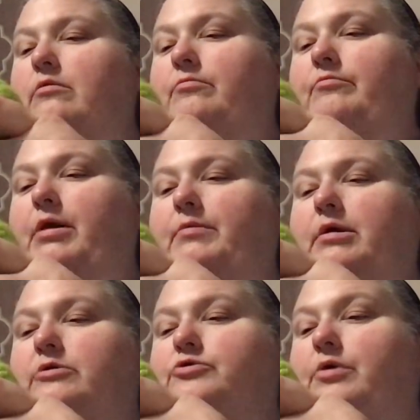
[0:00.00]
Maybe
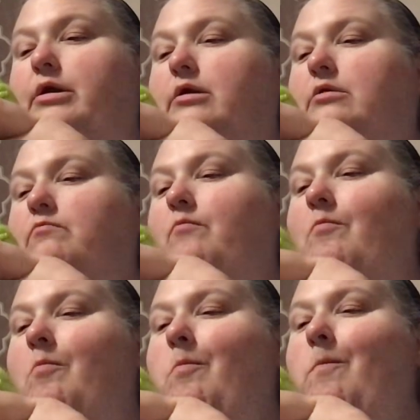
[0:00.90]
a twin.
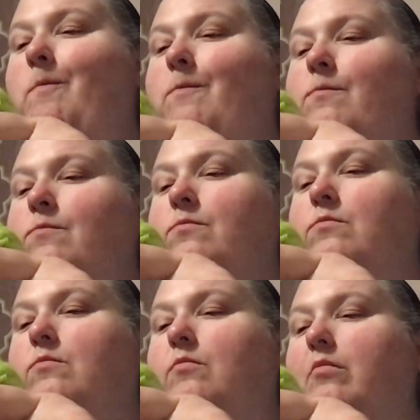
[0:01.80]

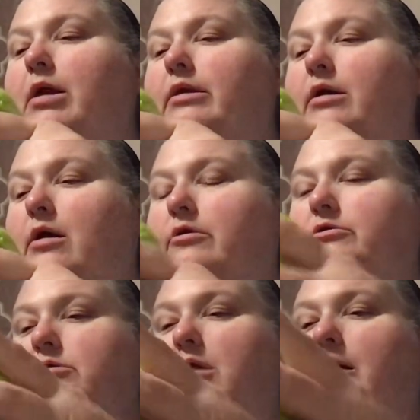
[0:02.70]
In the color
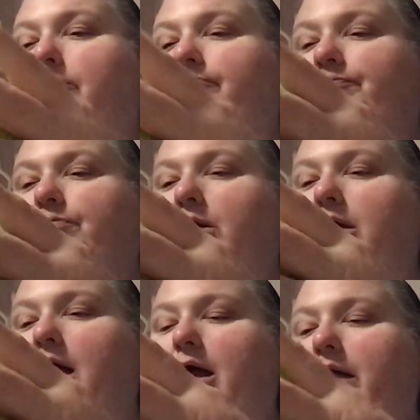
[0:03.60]
Slime.
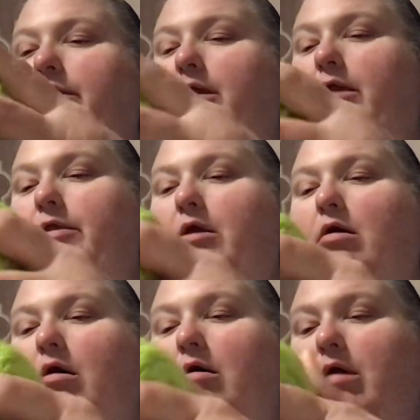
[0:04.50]
Yeah, and they're
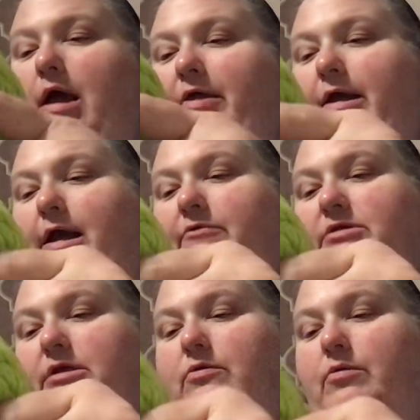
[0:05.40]
all, I think every
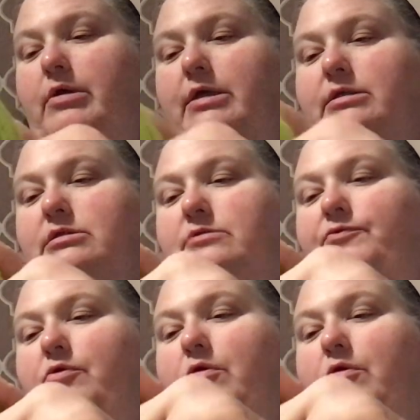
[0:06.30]
single one of these is 4